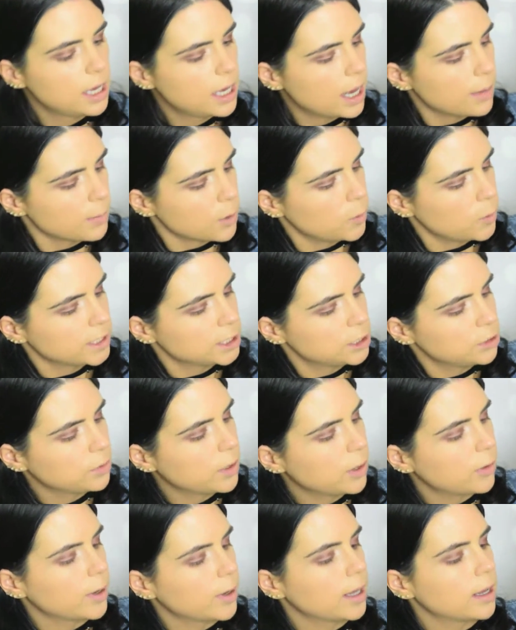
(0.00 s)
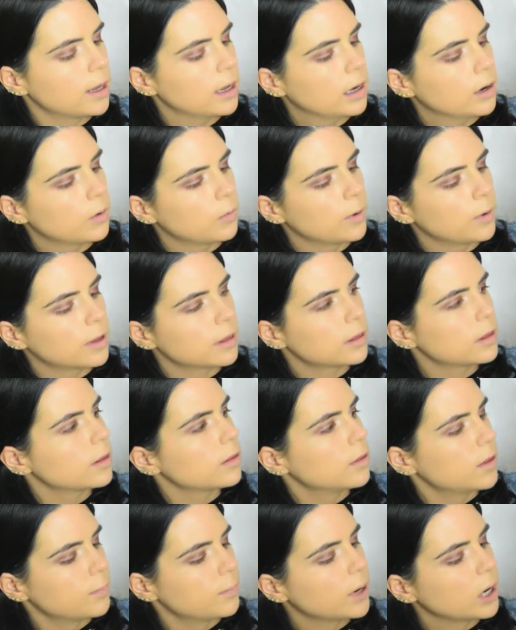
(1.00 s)
I'm going to go in with
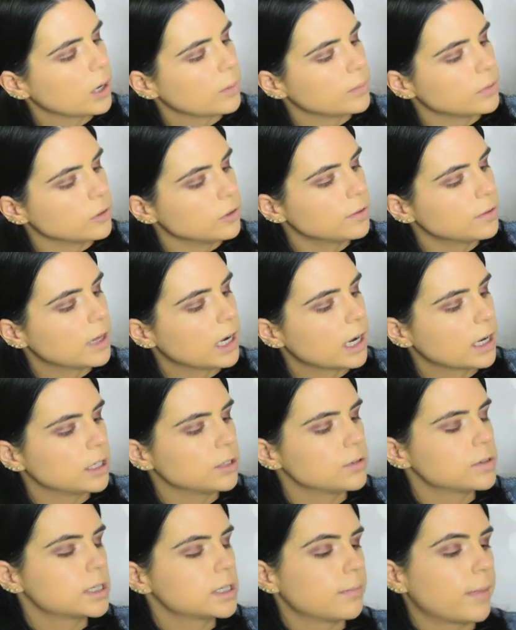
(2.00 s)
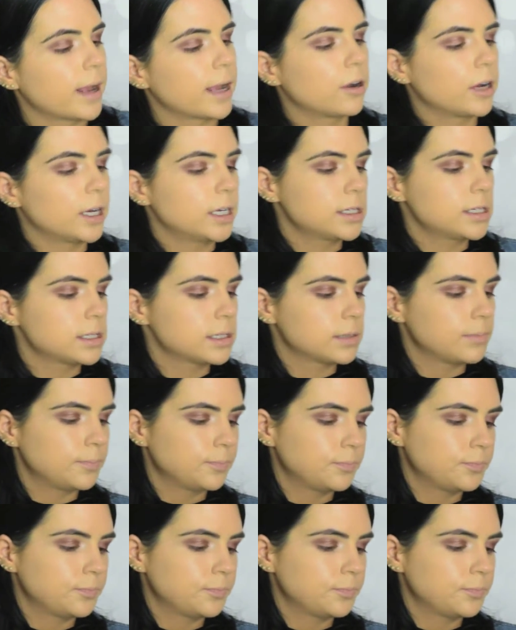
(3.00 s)
the purple that I used in my crease.